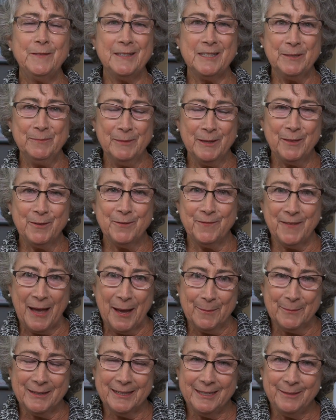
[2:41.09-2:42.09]
the Smith
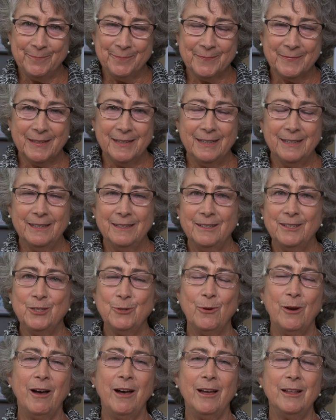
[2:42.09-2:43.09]
family, to
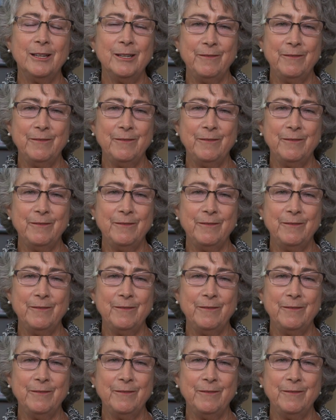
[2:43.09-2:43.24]
all